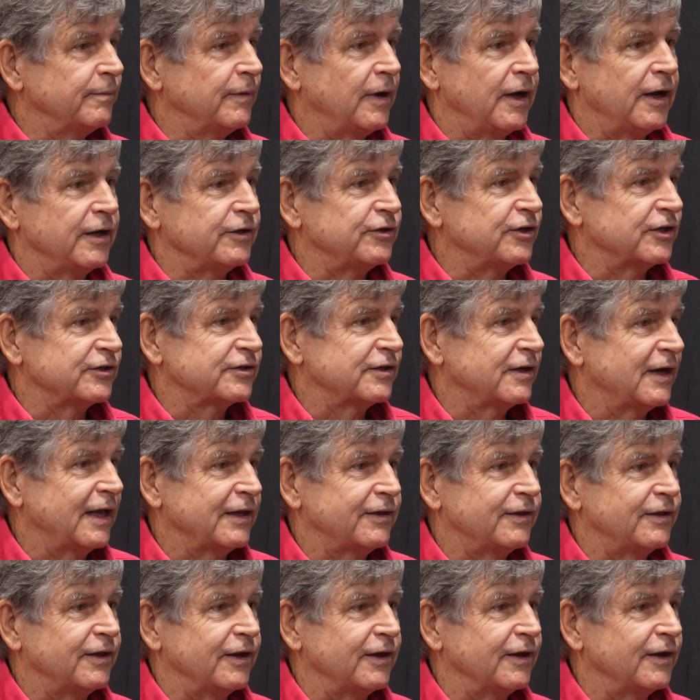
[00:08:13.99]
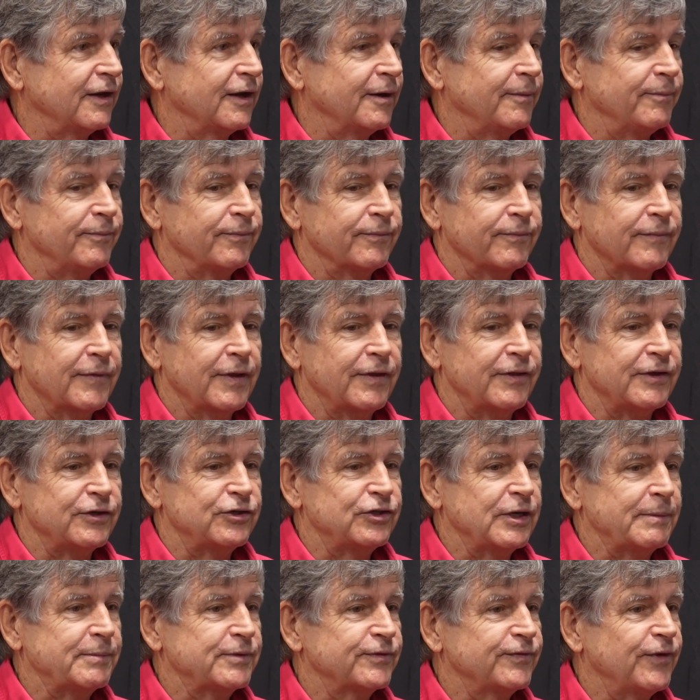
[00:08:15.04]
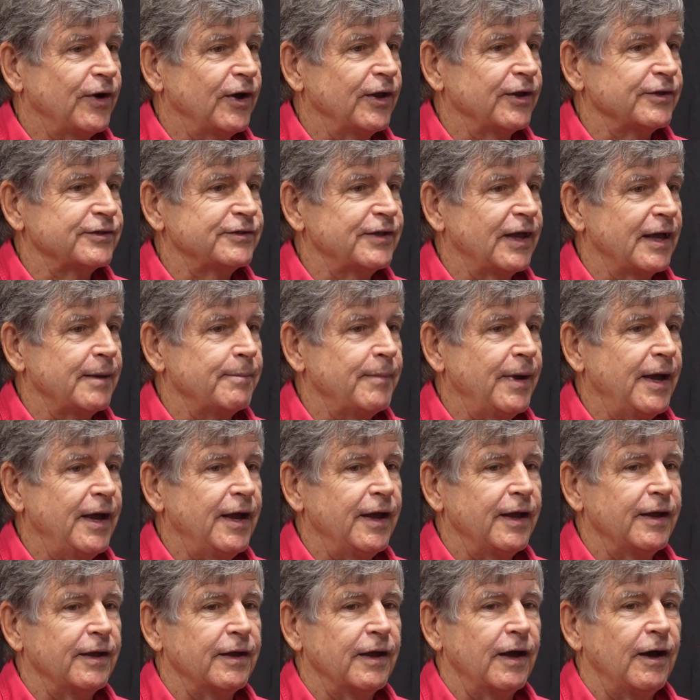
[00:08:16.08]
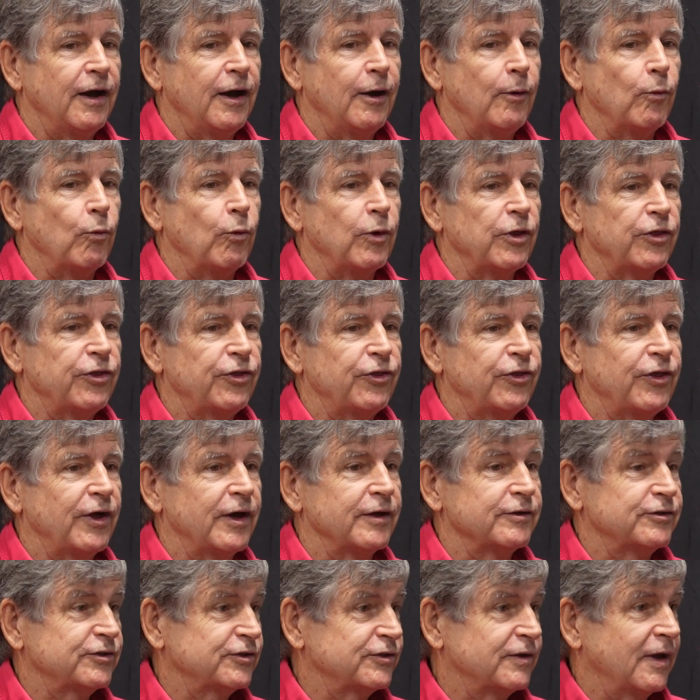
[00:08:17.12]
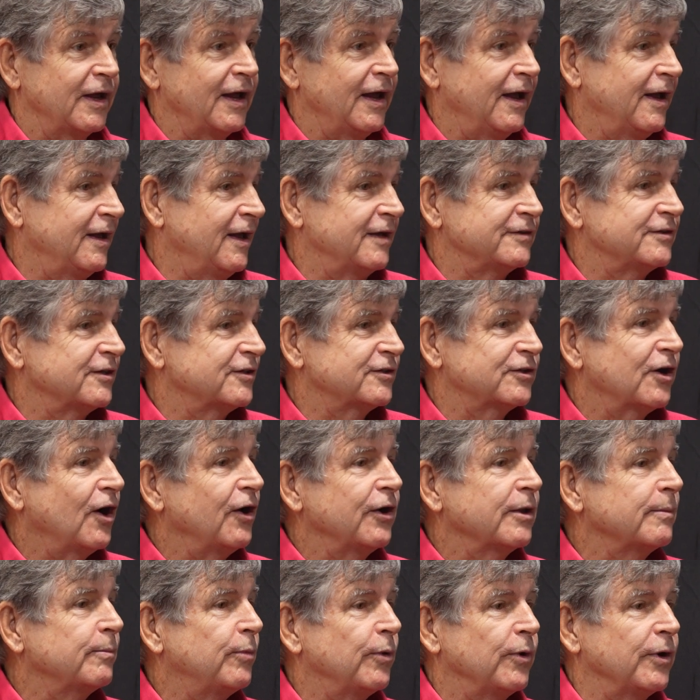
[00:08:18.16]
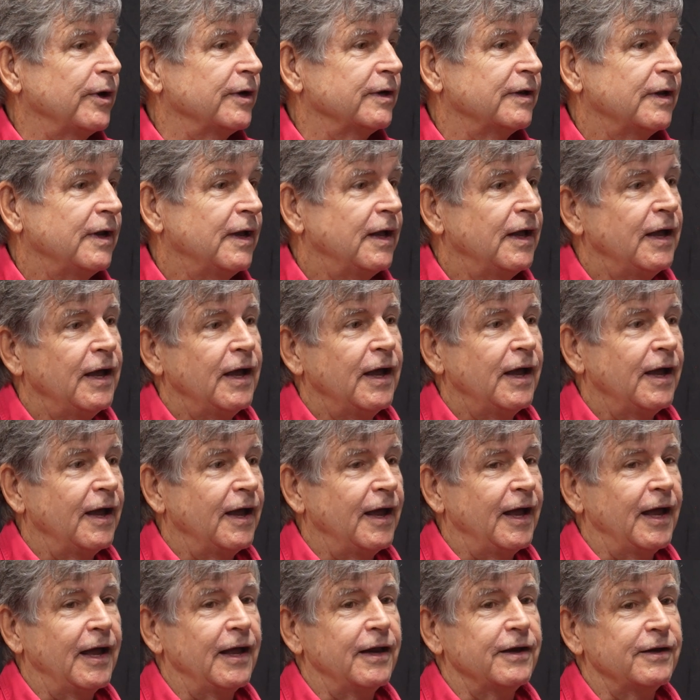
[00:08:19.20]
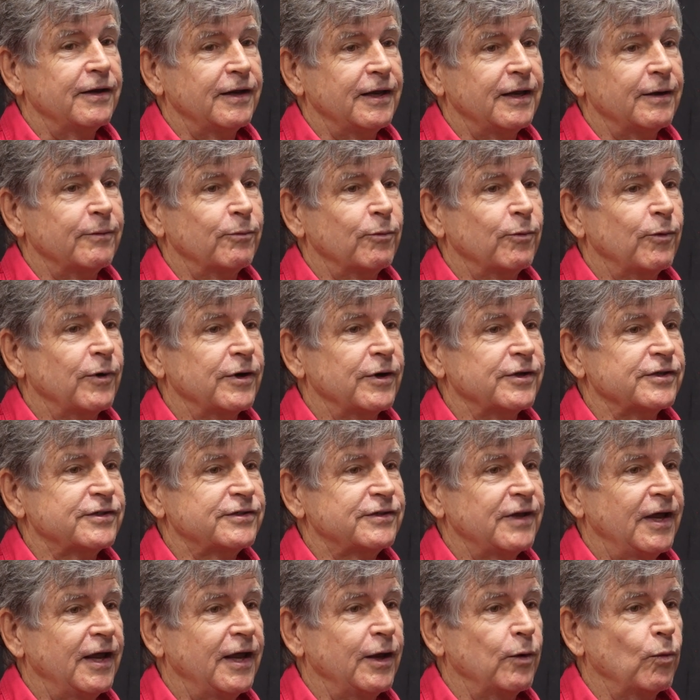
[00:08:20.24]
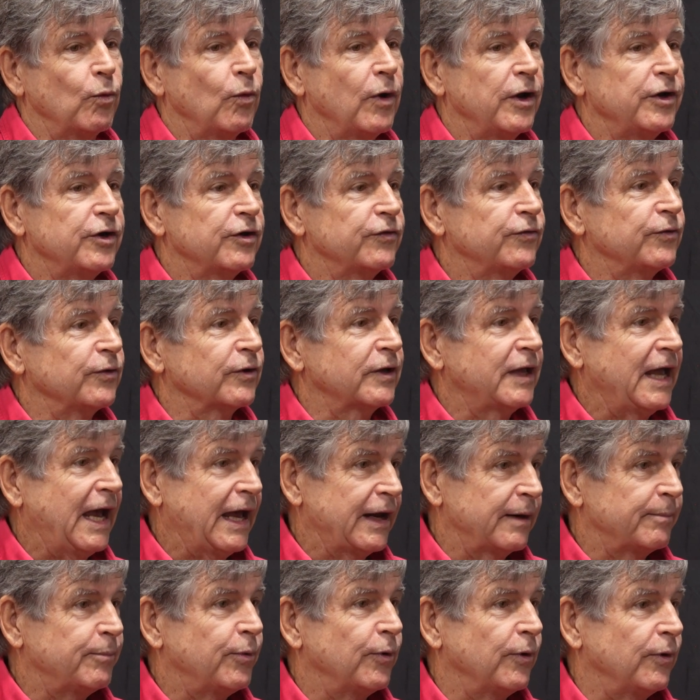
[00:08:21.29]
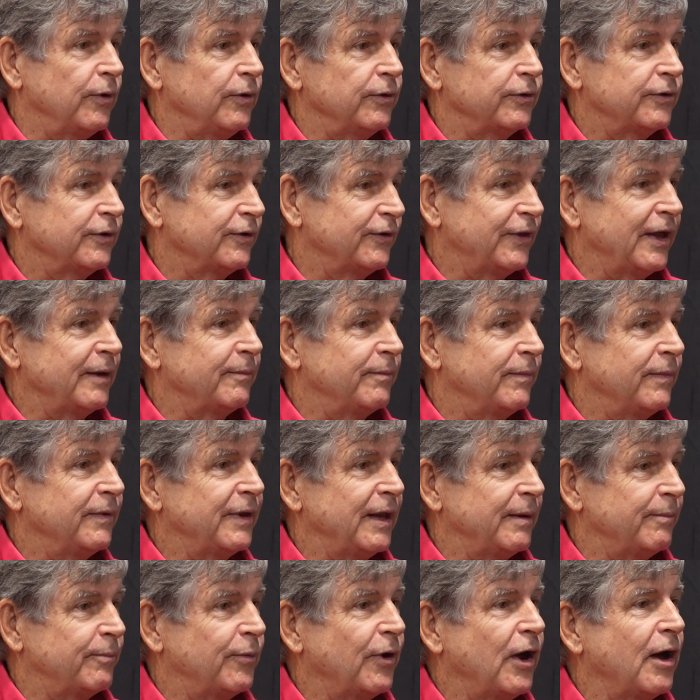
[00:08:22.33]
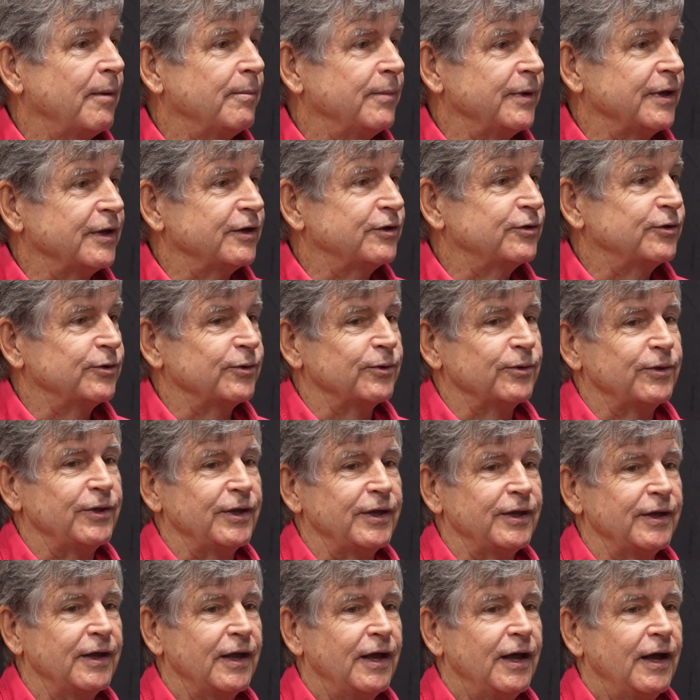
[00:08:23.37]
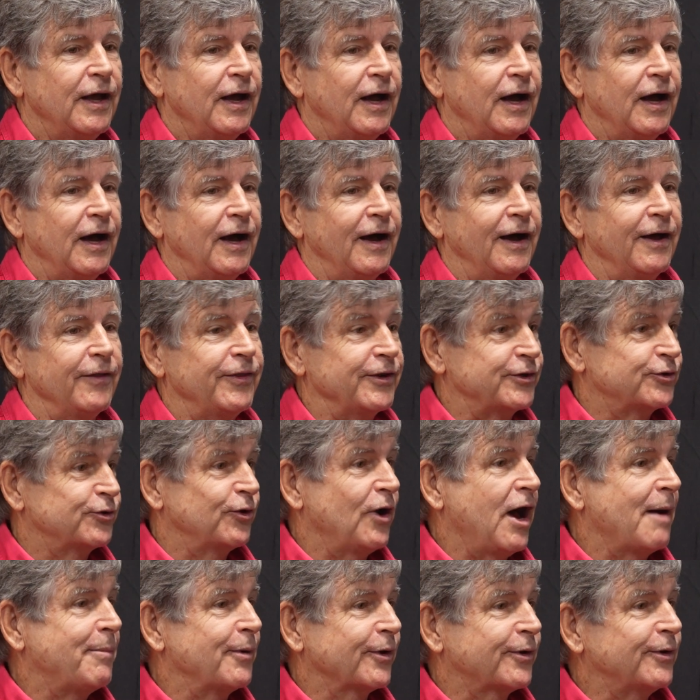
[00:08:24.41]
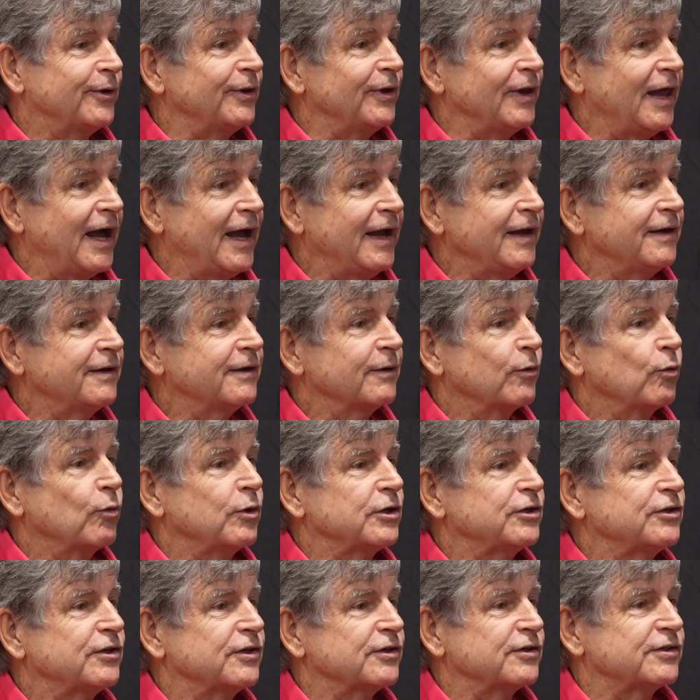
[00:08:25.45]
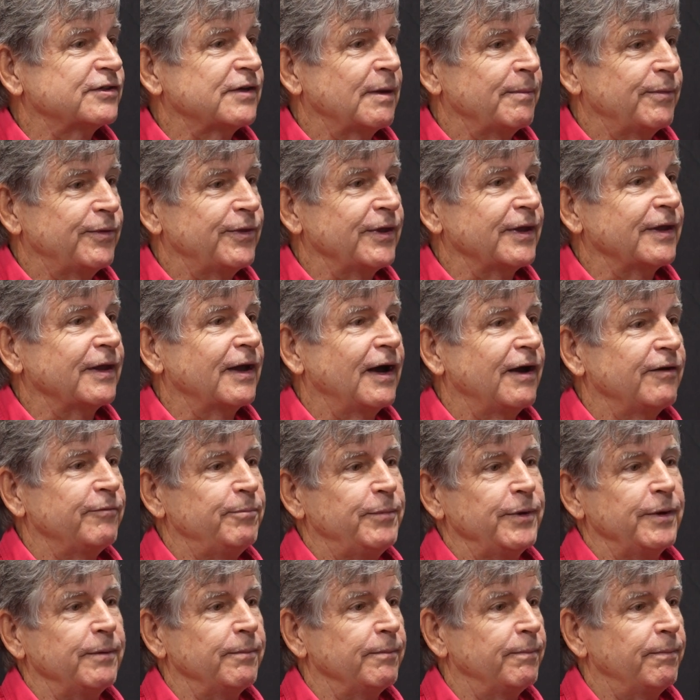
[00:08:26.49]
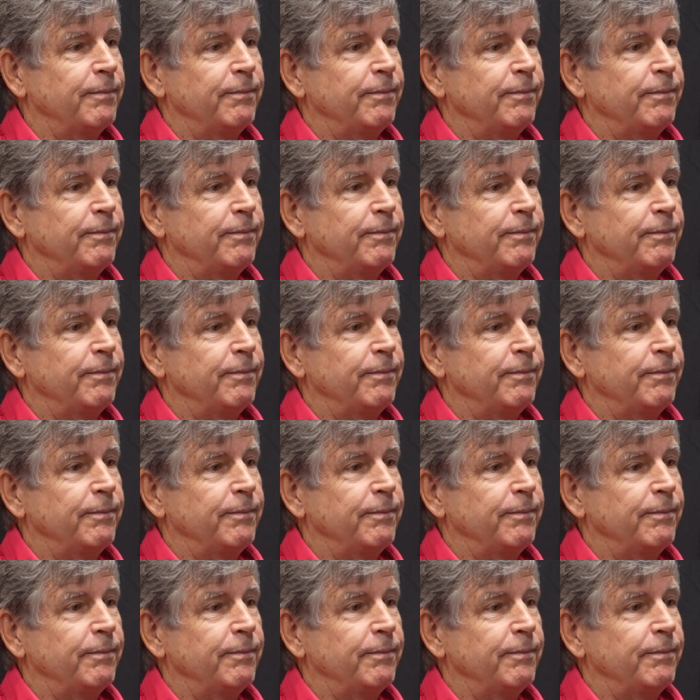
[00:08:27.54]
I just let the chips fall as they may as a starting point. And it was a wonderful catapult that brought me to the tropical light, which is something I've been